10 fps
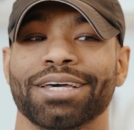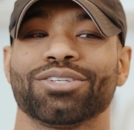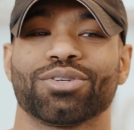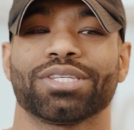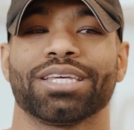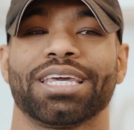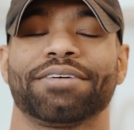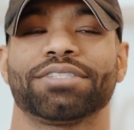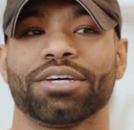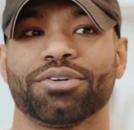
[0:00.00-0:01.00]
So it's like you
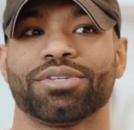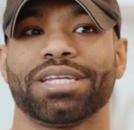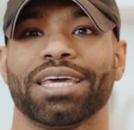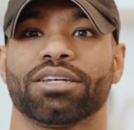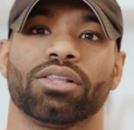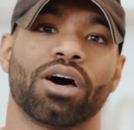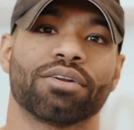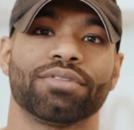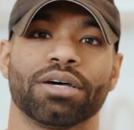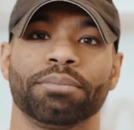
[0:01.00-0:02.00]
have to understand a lot
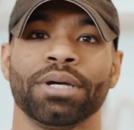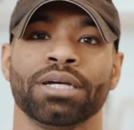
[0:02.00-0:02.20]
of them